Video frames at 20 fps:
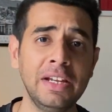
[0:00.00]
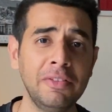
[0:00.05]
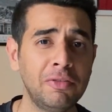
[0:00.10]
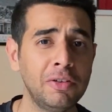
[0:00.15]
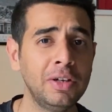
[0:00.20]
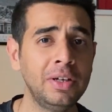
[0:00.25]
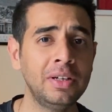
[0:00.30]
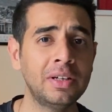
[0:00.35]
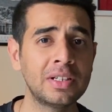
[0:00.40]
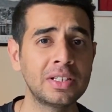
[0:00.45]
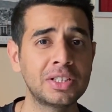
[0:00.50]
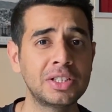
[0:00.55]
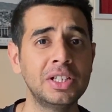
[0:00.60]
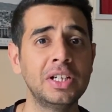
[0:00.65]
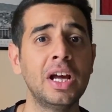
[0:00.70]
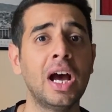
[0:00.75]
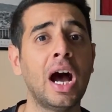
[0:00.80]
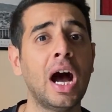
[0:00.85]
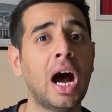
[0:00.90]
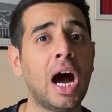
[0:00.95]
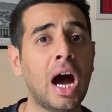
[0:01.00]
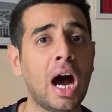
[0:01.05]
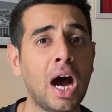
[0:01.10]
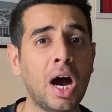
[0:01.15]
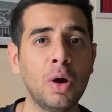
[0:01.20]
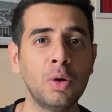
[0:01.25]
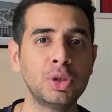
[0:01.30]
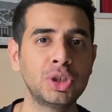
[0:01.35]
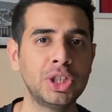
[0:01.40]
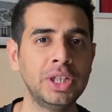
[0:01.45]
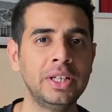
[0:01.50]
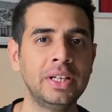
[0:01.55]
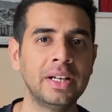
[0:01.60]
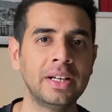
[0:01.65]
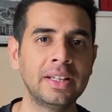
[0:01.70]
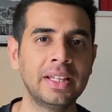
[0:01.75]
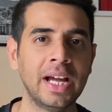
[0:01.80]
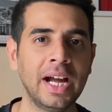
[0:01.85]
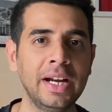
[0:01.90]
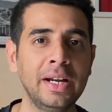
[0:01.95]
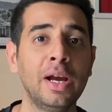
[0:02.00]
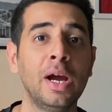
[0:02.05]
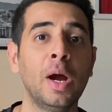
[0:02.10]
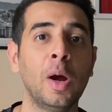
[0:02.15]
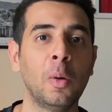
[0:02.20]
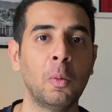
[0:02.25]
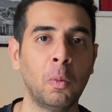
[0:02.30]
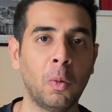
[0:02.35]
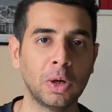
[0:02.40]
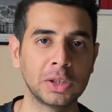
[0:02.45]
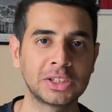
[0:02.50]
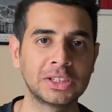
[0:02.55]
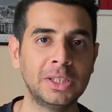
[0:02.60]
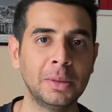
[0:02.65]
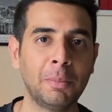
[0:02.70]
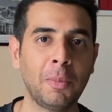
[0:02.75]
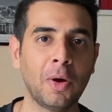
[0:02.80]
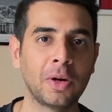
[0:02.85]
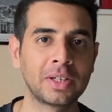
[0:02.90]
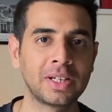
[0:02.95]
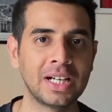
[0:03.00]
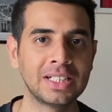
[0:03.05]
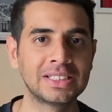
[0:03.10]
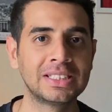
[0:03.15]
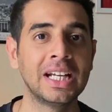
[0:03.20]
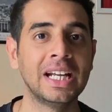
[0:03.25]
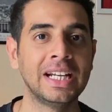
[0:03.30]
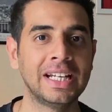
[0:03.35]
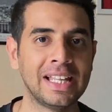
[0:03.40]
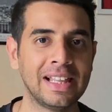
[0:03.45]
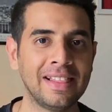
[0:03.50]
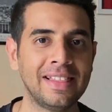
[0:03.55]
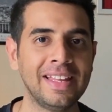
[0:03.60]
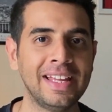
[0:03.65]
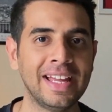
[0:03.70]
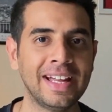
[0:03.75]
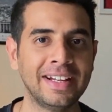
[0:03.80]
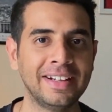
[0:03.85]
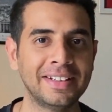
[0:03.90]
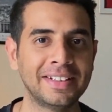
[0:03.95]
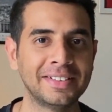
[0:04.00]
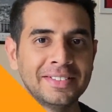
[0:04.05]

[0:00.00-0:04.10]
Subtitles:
And if you're interested how she did that, watch the podcast till the end.